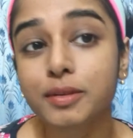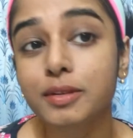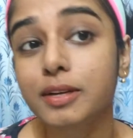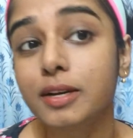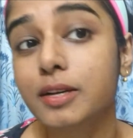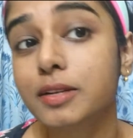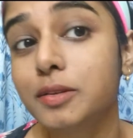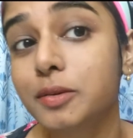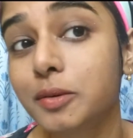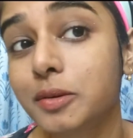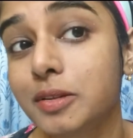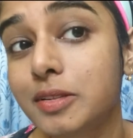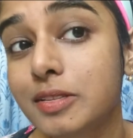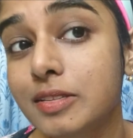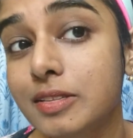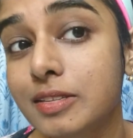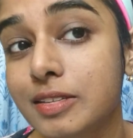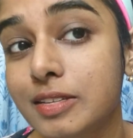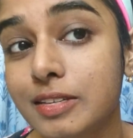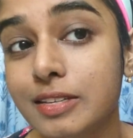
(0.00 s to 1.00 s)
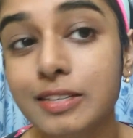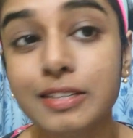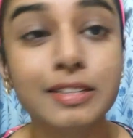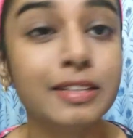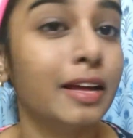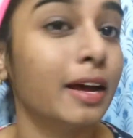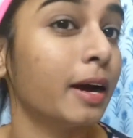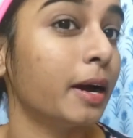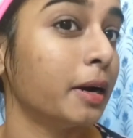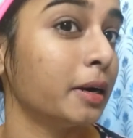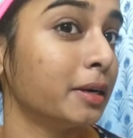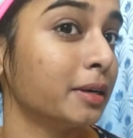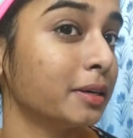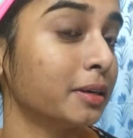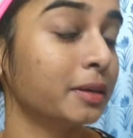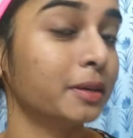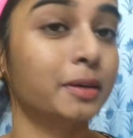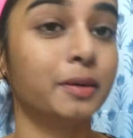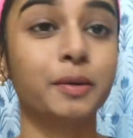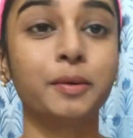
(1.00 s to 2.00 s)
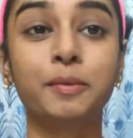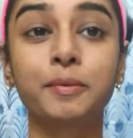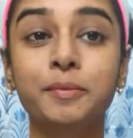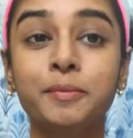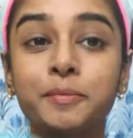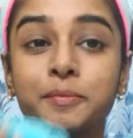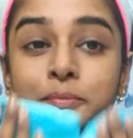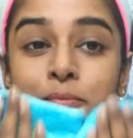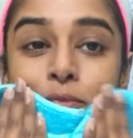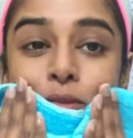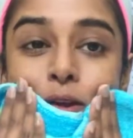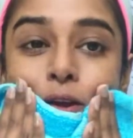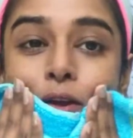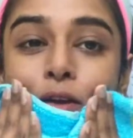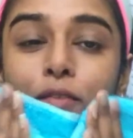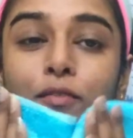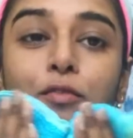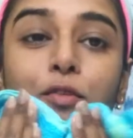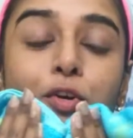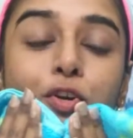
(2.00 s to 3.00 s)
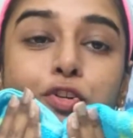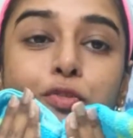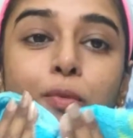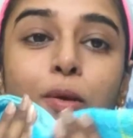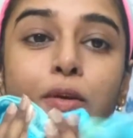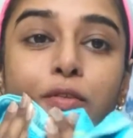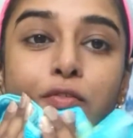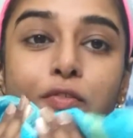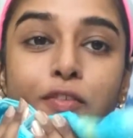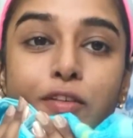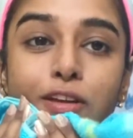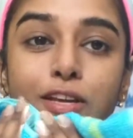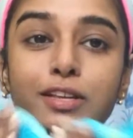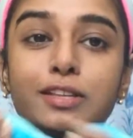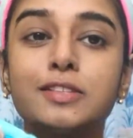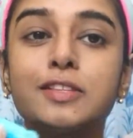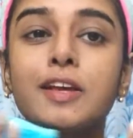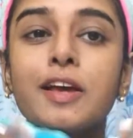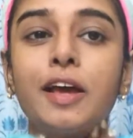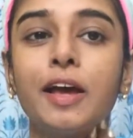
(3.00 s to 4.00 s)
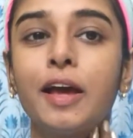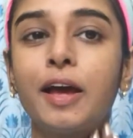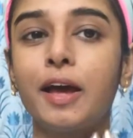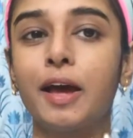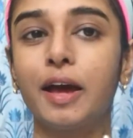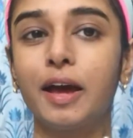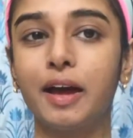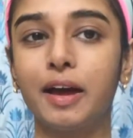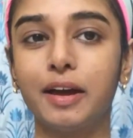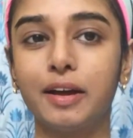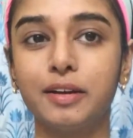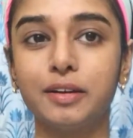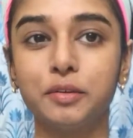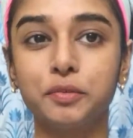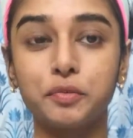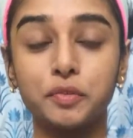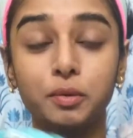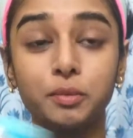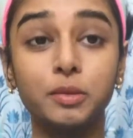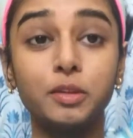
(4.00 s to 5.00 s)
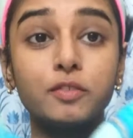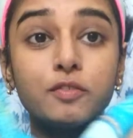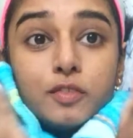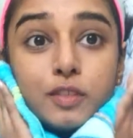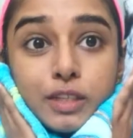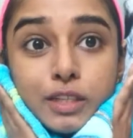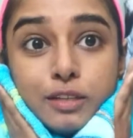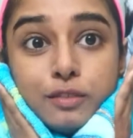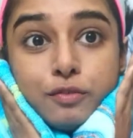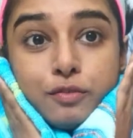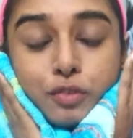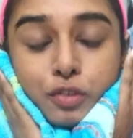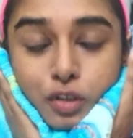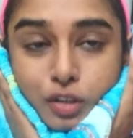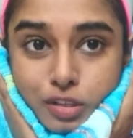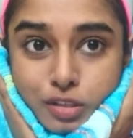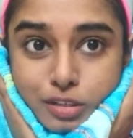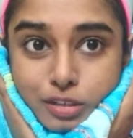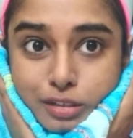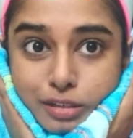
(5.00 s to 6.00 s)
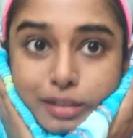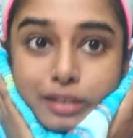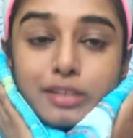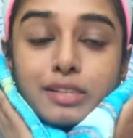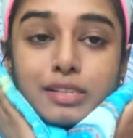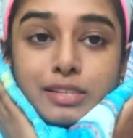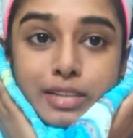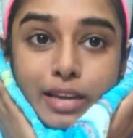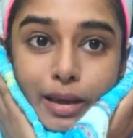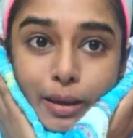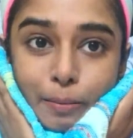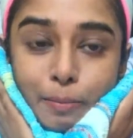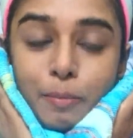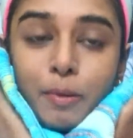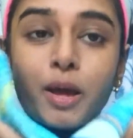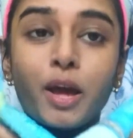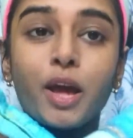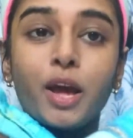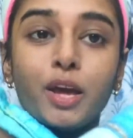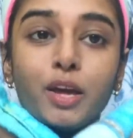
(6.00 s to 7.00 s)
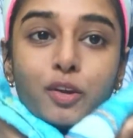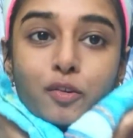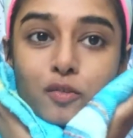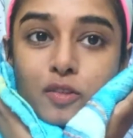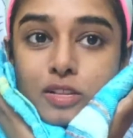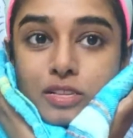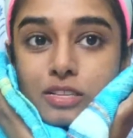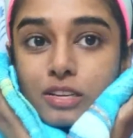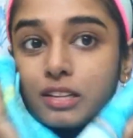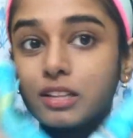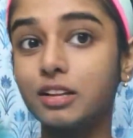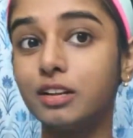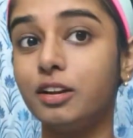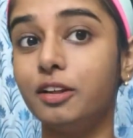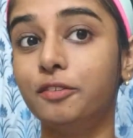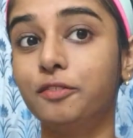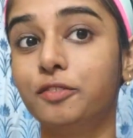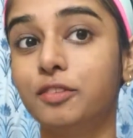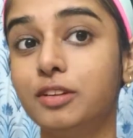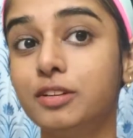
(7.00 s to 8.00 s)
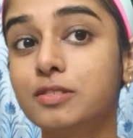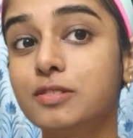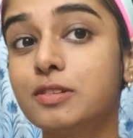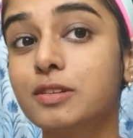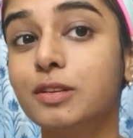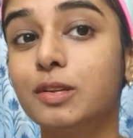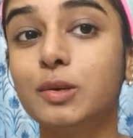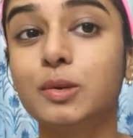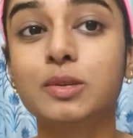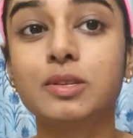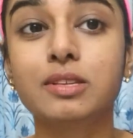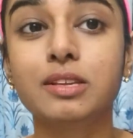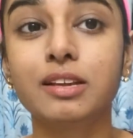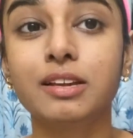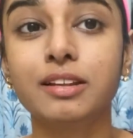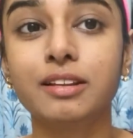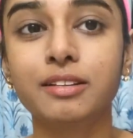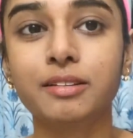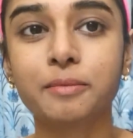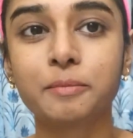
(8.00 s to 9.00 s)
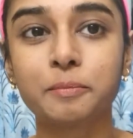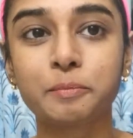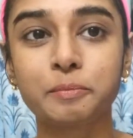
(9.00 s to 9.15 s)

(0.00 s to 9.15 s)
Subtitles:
Guys, you can see that I have washed my face, and from the very first step you will see the difference in your skin.